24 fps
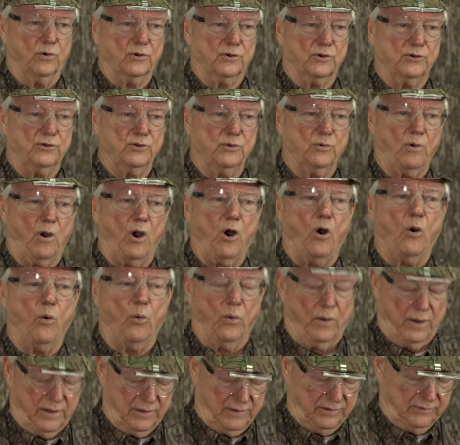want to do
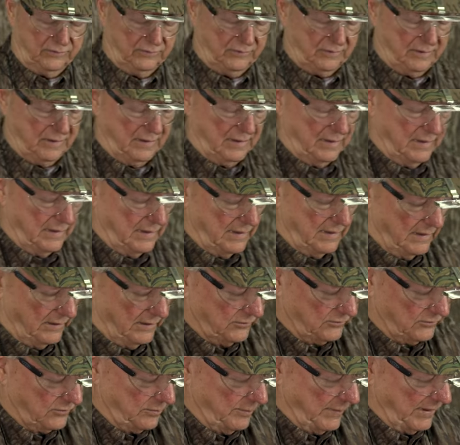always
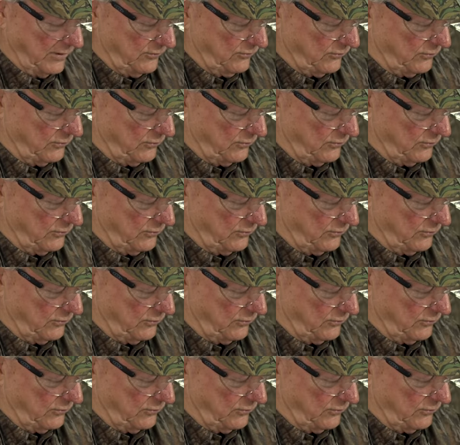is to make